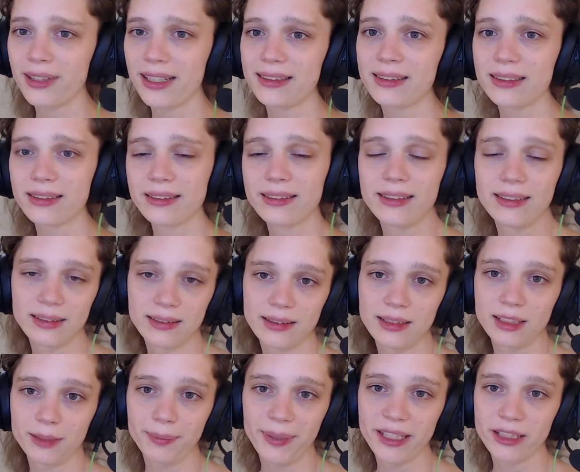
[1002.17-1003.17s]
let's consider
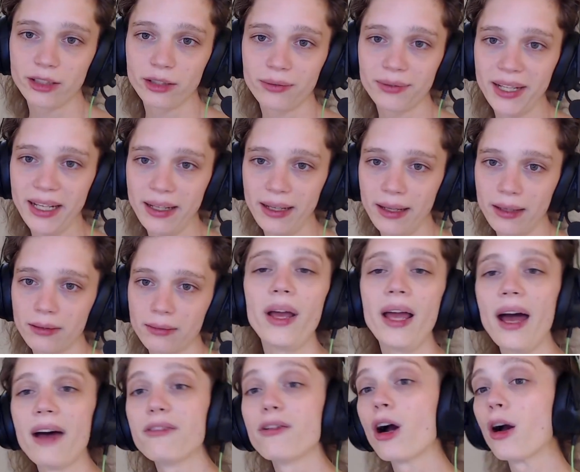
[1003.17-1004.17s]
this picture right here. We
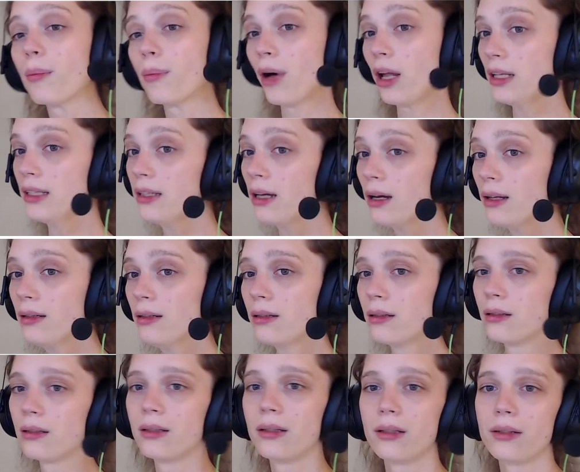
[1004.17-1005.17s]
have our polygon,
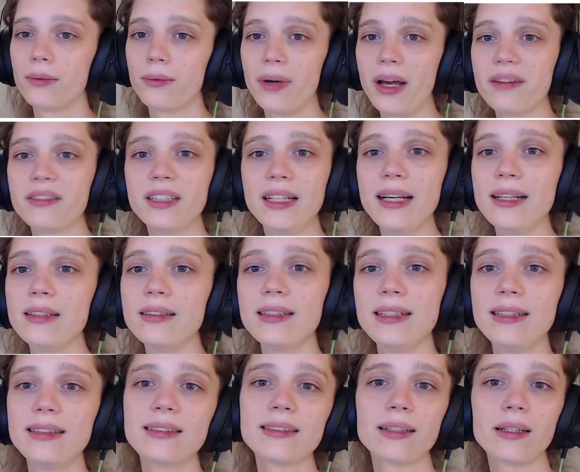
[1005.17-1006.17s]
we have an inner
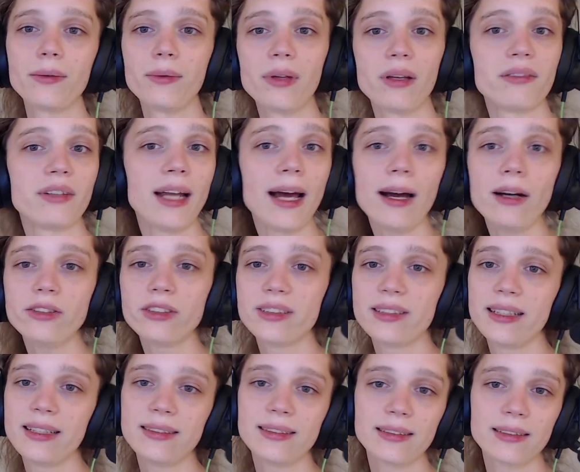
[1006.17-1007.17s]
disk, we have an outer
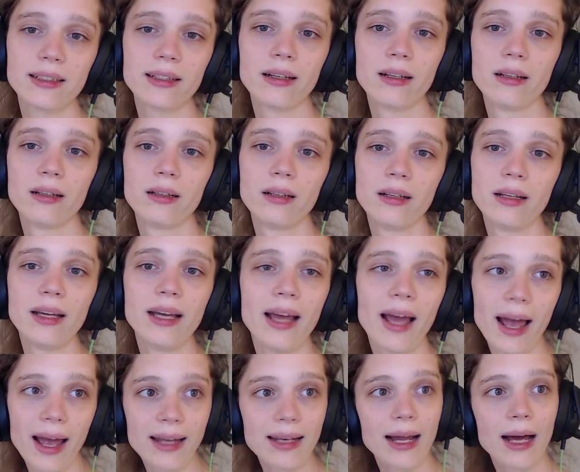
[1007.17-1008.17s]
disk,
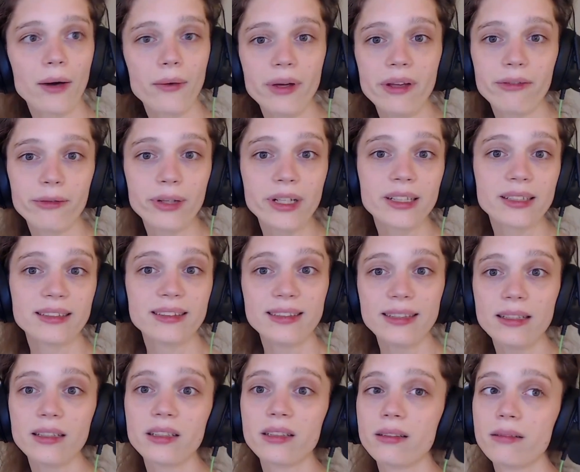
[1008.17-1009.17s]
and now if we
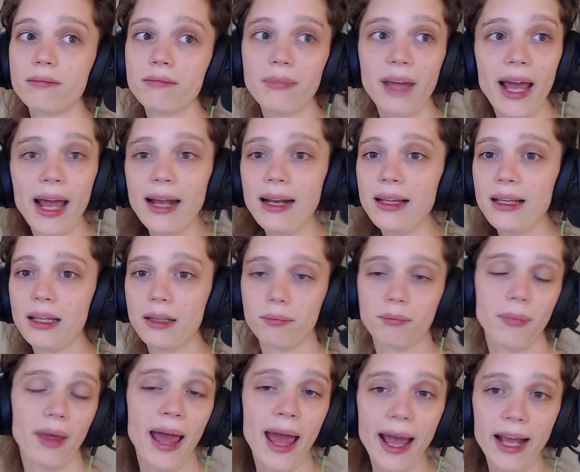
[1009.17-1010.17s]
consider any
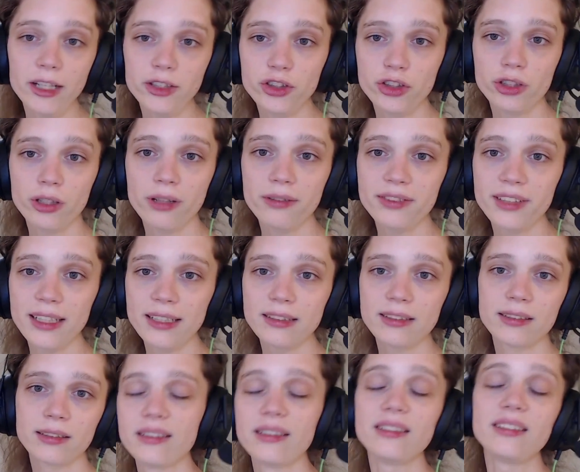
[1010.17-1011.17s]
edge of
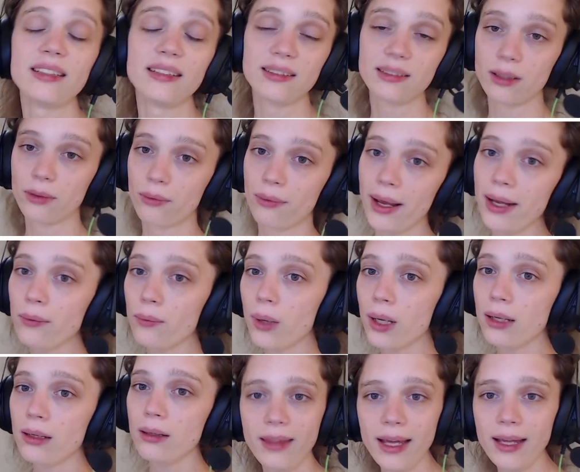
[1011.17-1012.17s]
this, such as the red
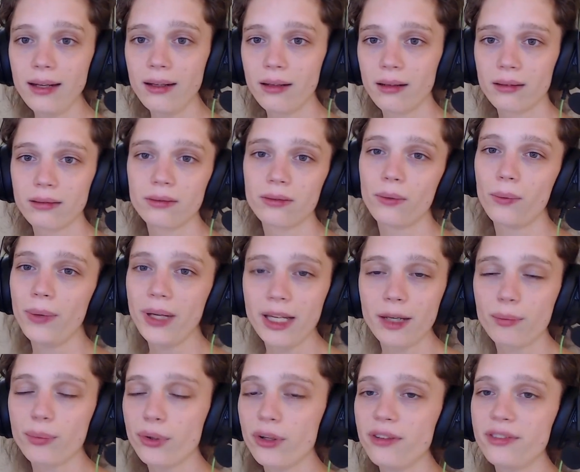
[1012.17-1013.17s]
one, then we
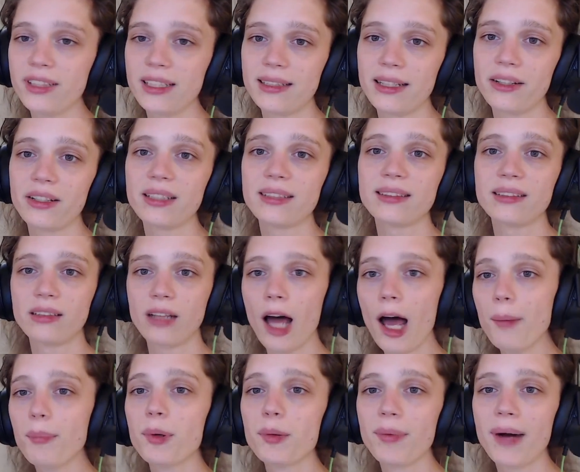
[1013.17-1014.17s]
can prove that there is an
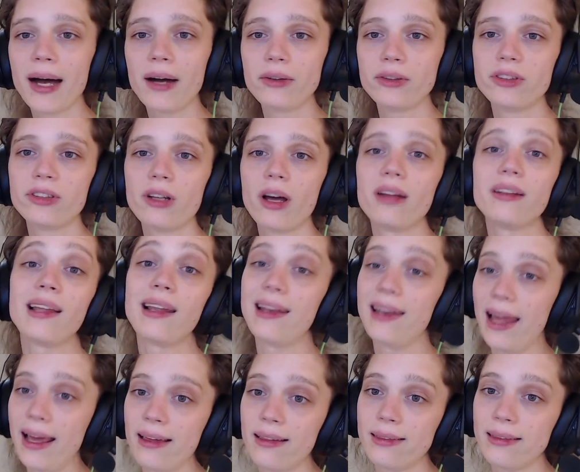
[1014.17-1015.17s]
upper bound on the
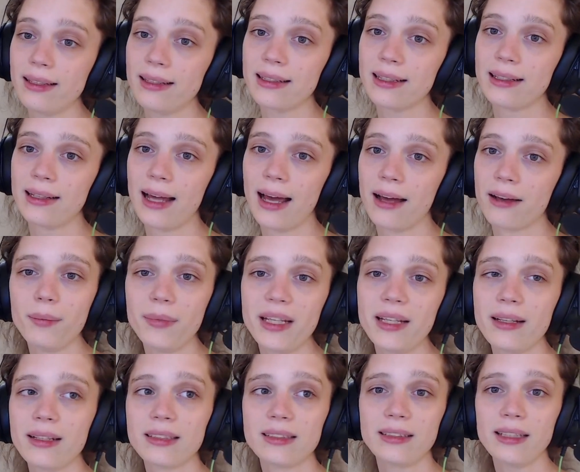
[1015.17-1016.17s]
length it can have.
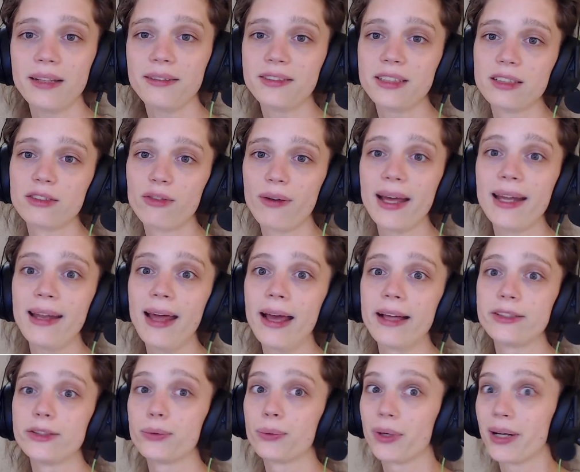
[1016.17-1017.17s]
Because if this red
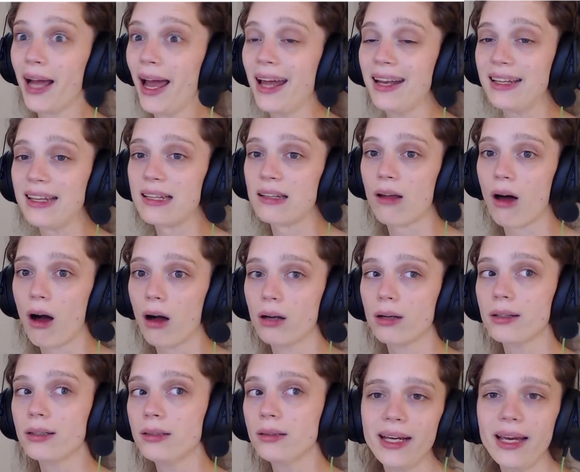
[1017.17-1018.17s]
edge were any
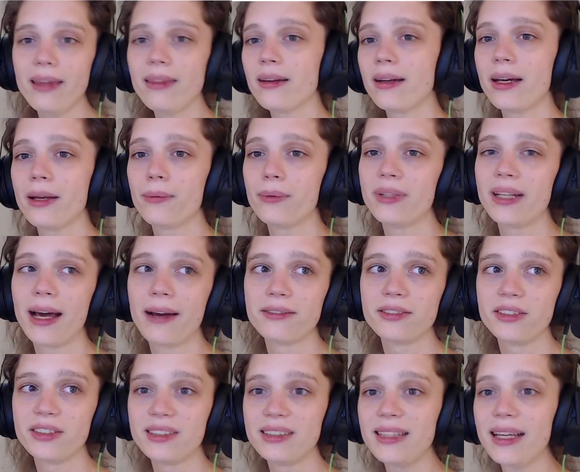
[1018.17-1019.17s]
longer, either it would have
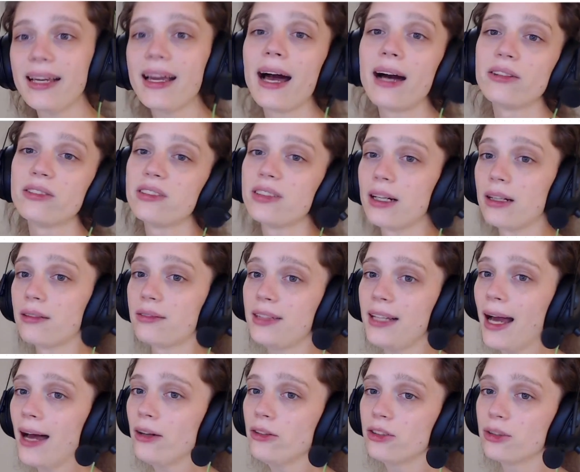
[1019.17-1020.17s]
to stick outside of the
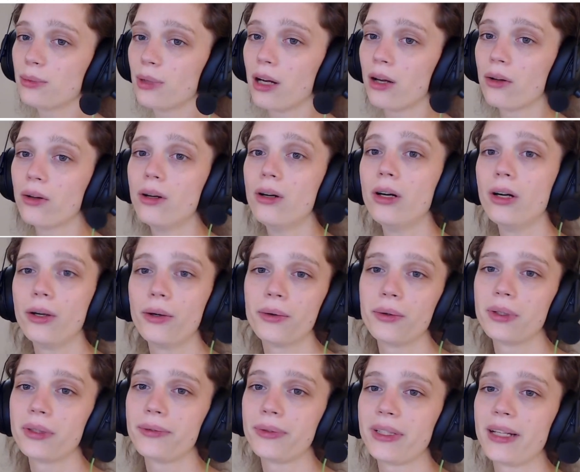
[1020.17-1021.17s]
outer ball,
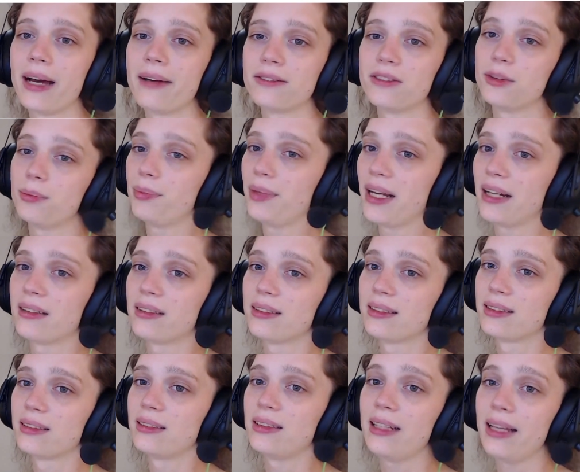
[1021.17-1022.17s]
or it would have to
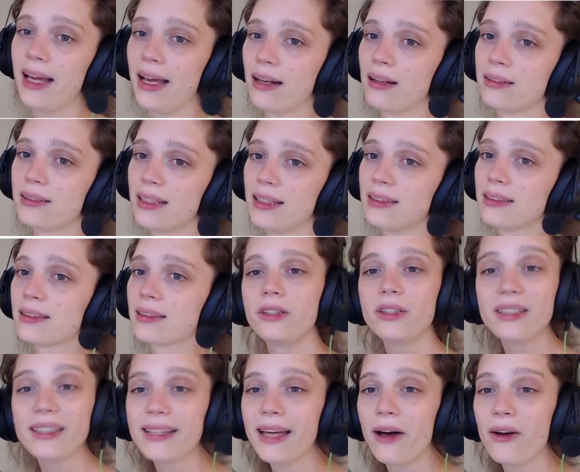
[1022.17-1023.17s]
pierce the inner disk. You
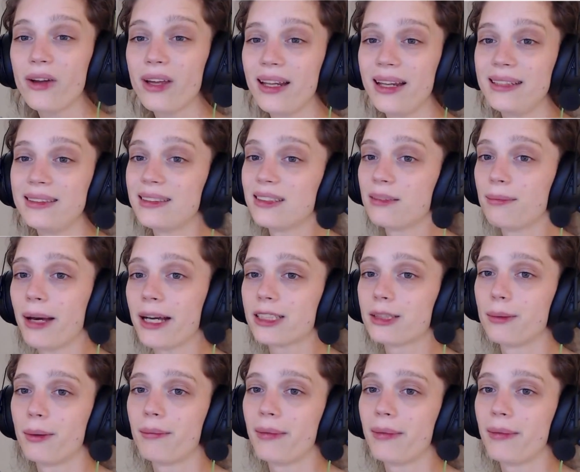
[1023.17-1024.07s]
can calculate this maximum